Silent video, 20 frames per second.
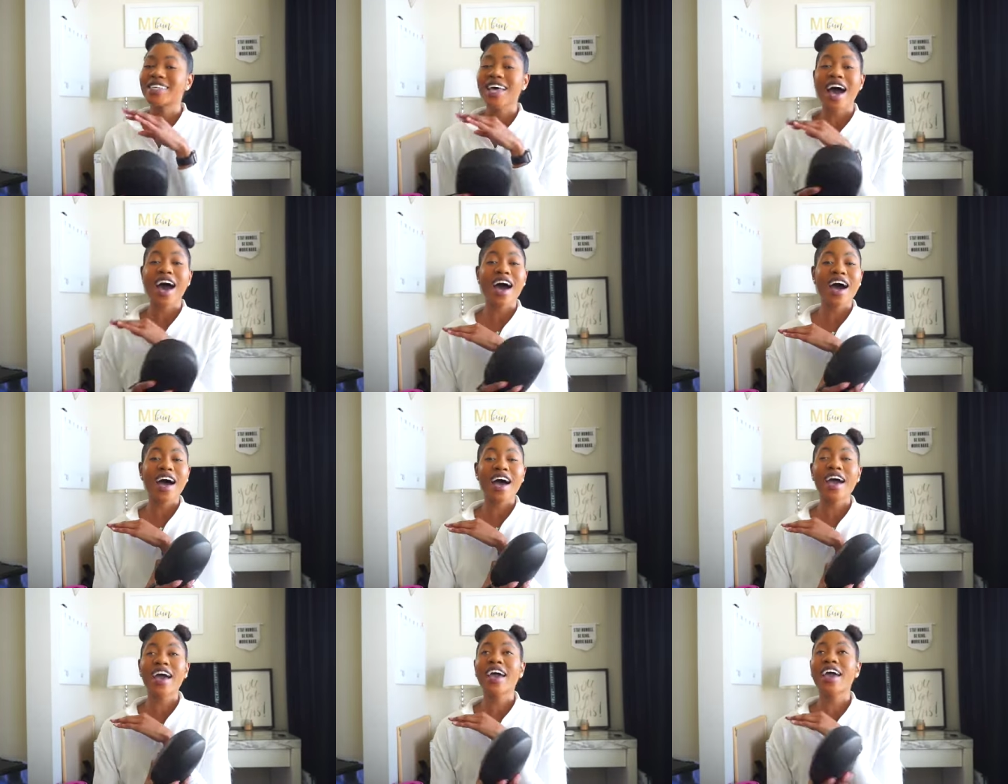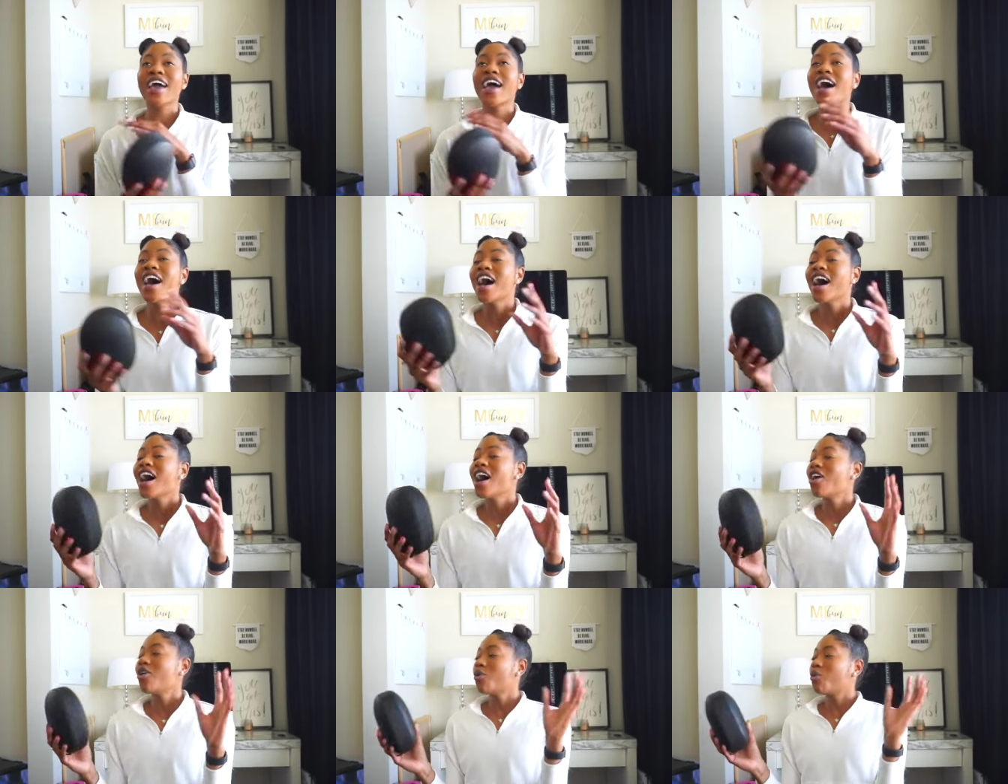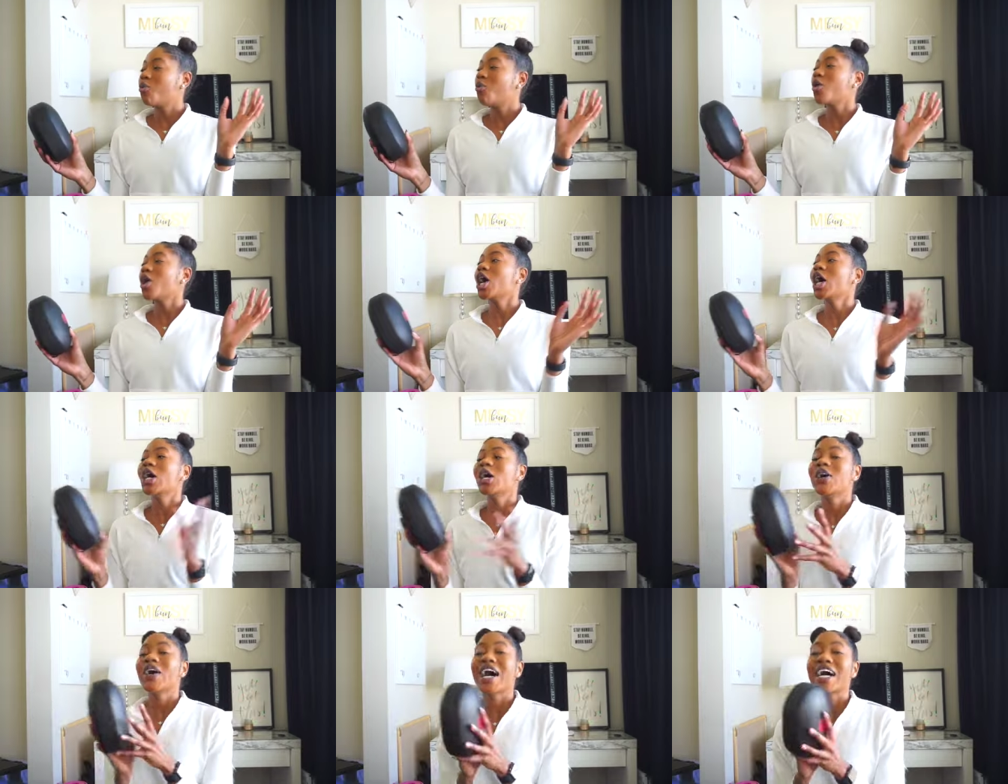I
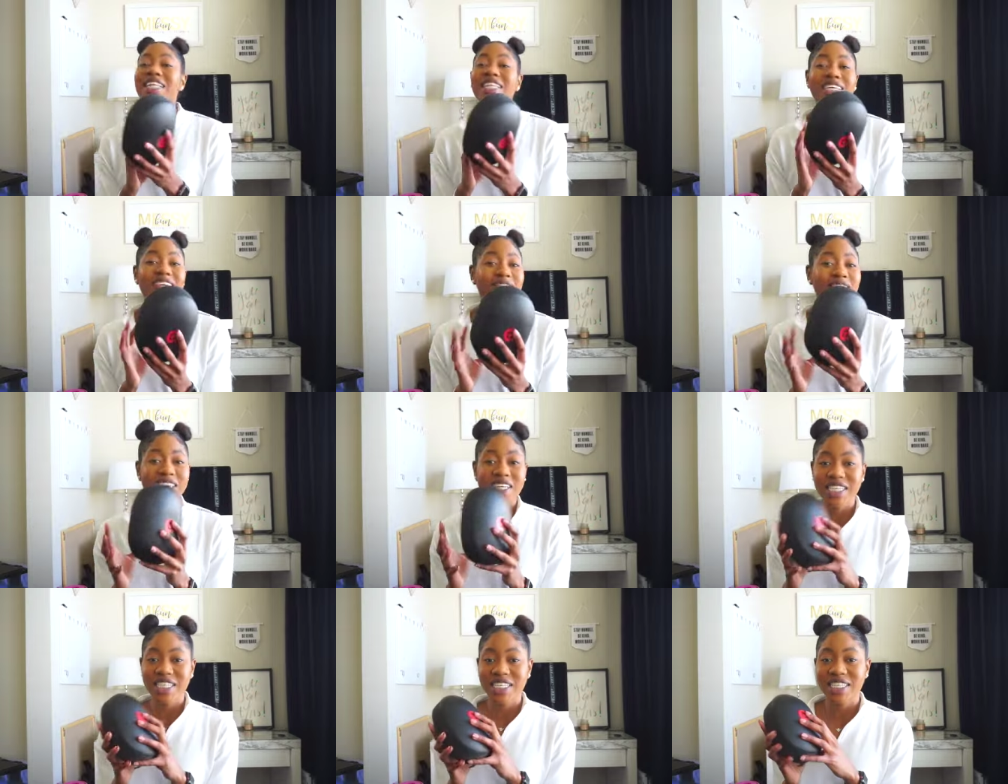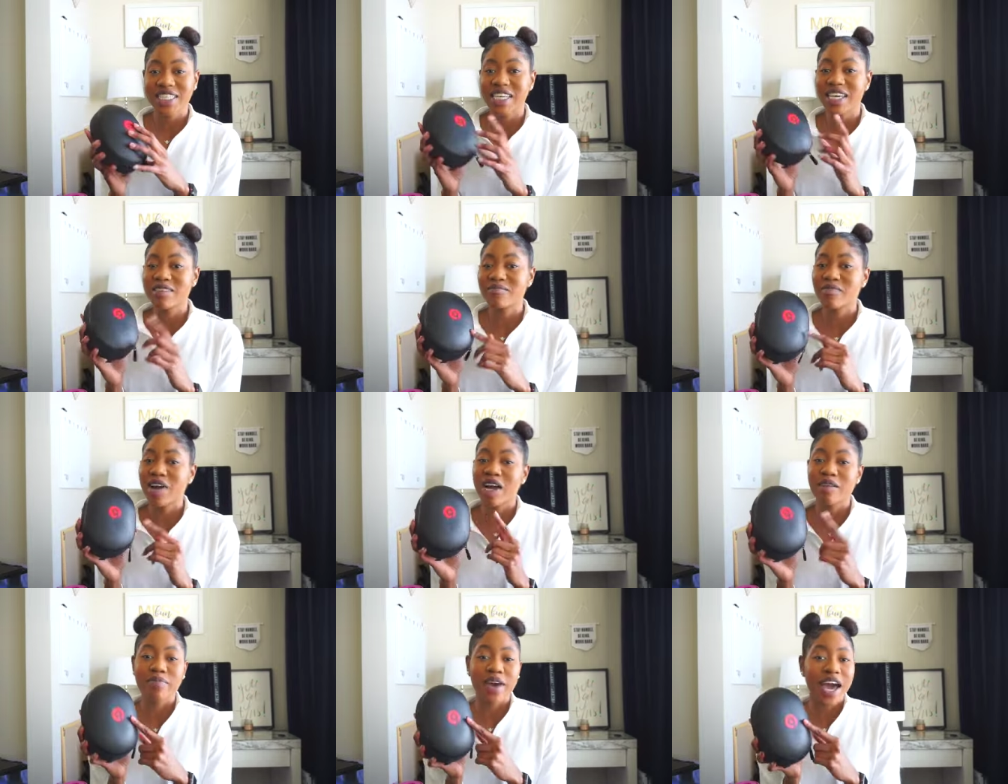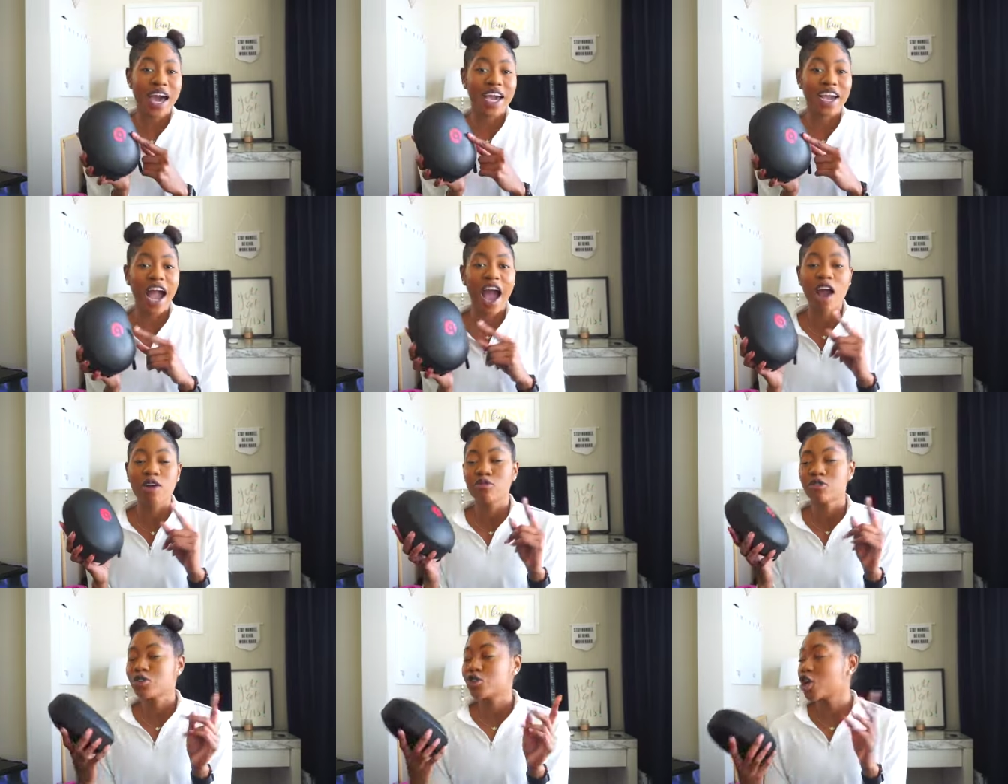well i leave these in my bag
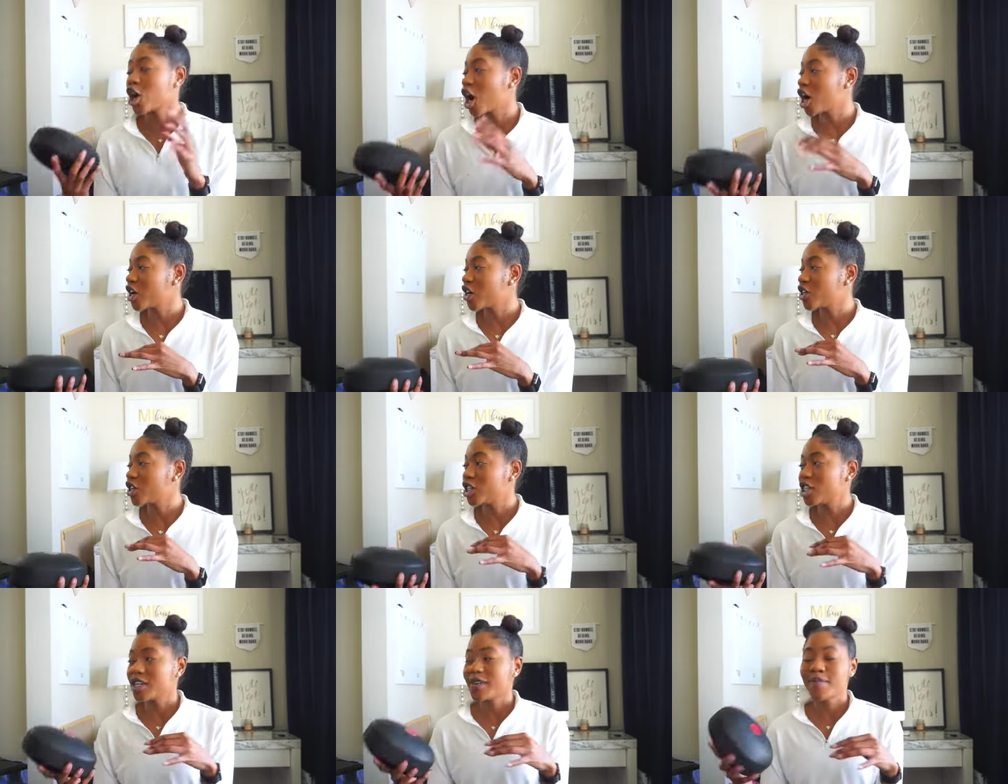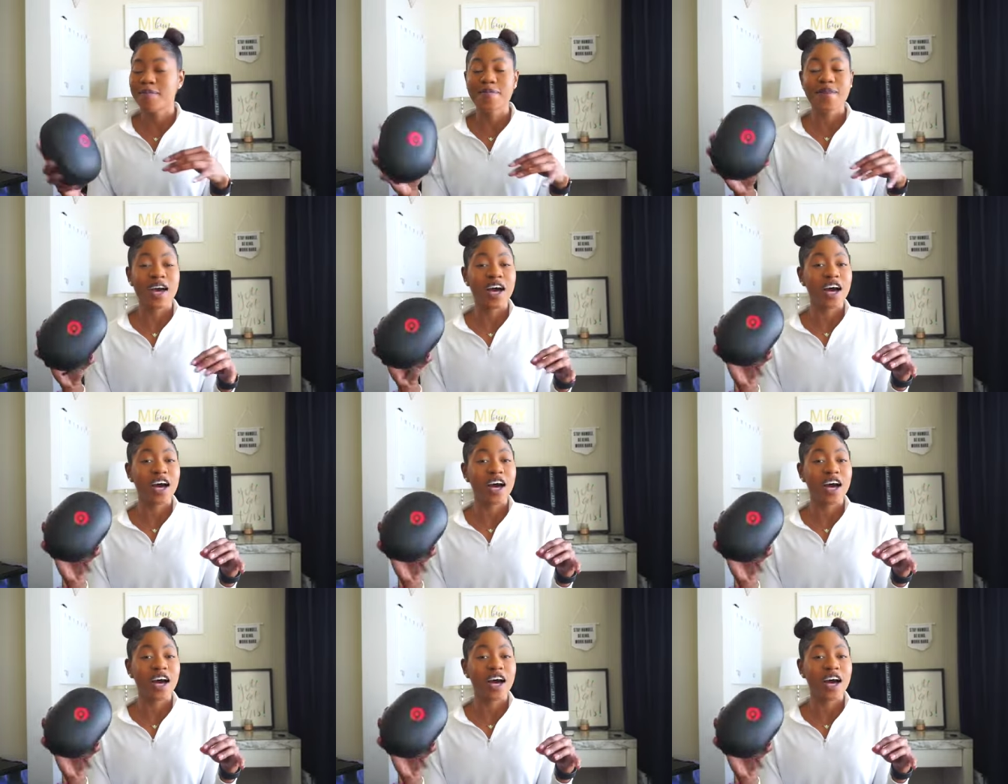i will charge them